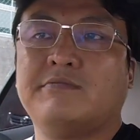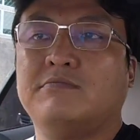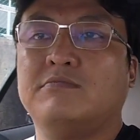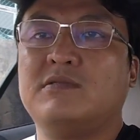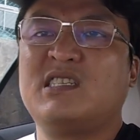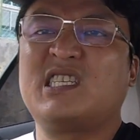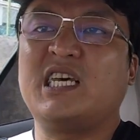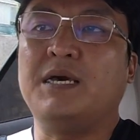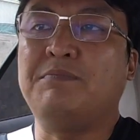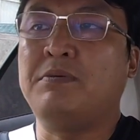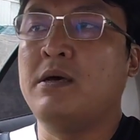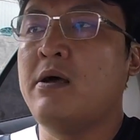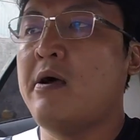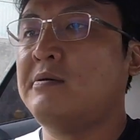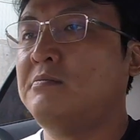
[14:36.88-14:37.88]
skip.
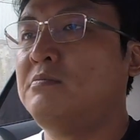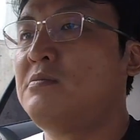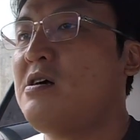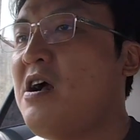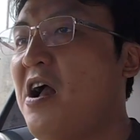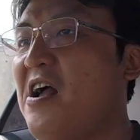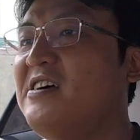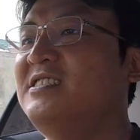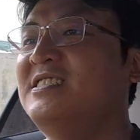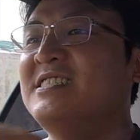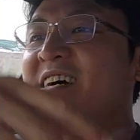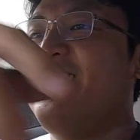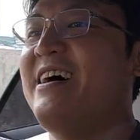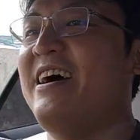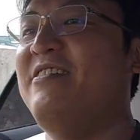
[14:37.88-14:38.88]

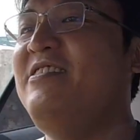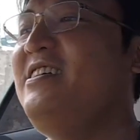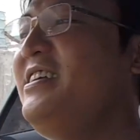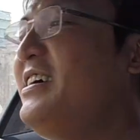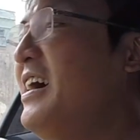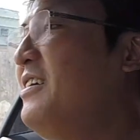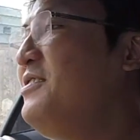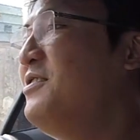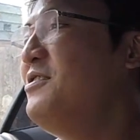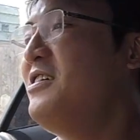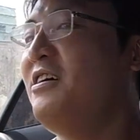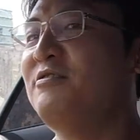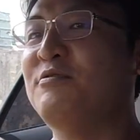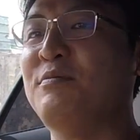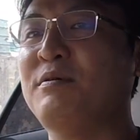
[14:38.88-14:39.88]
I really don't know
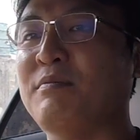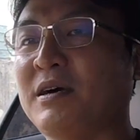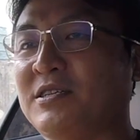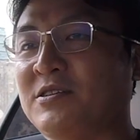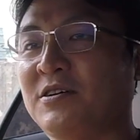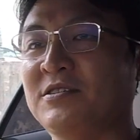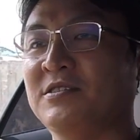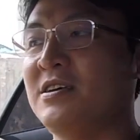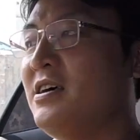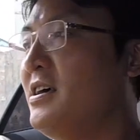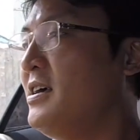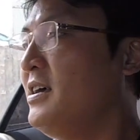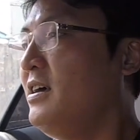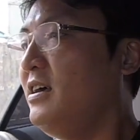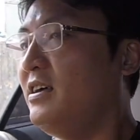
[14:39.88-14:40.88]
how to make my choice
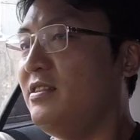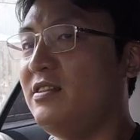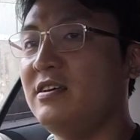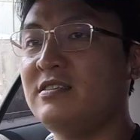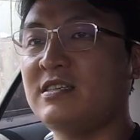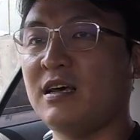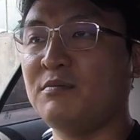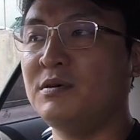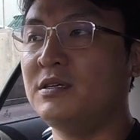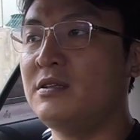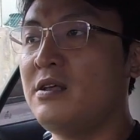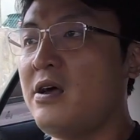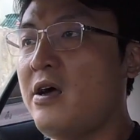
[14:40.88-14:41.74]
in this segment.